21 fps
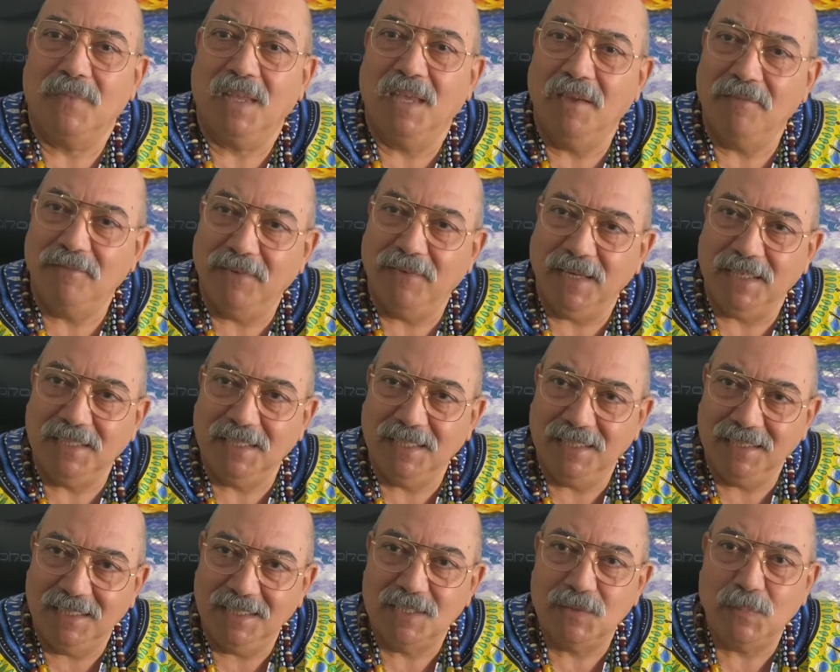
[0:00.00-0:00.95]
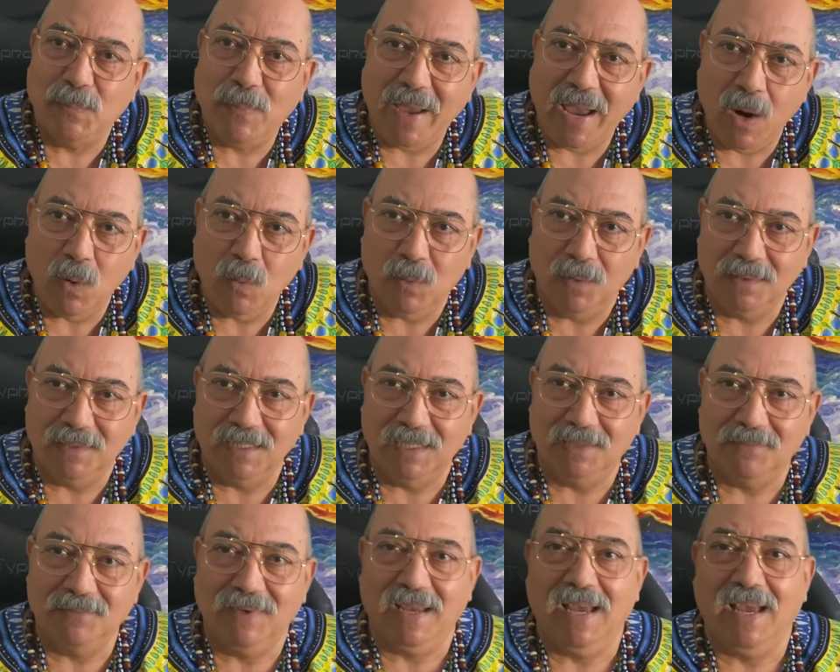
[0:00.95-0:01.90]
affecting this power that
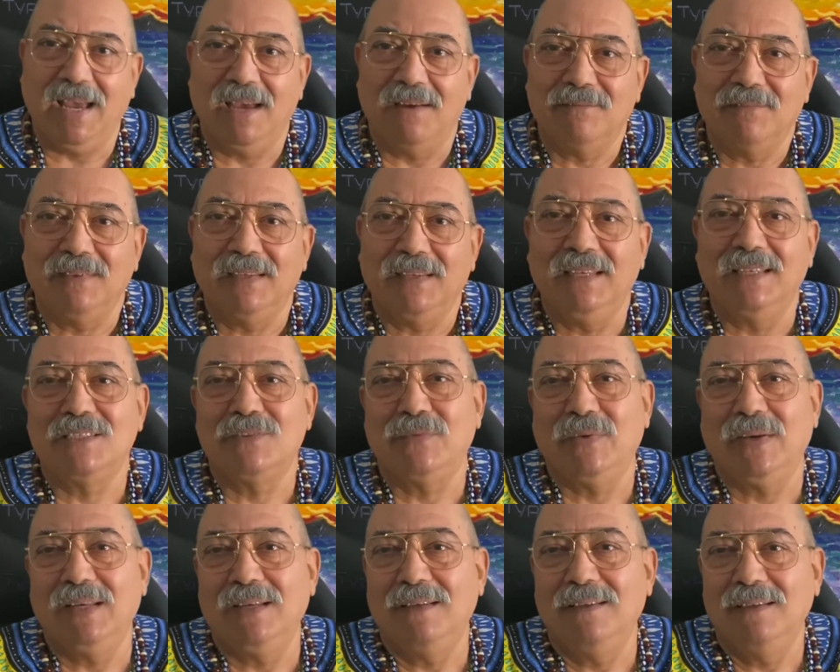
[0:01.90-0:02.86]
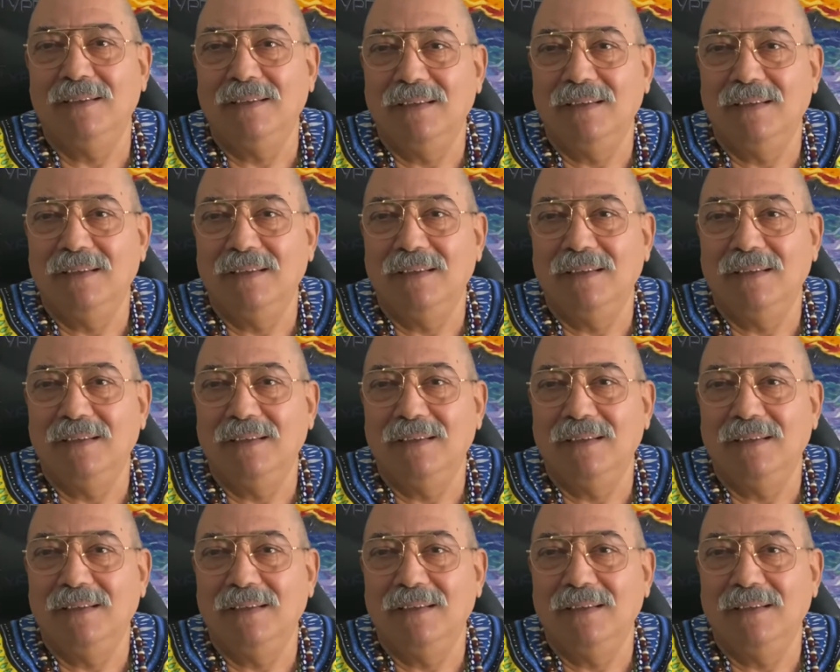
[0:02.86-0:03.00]
we have is when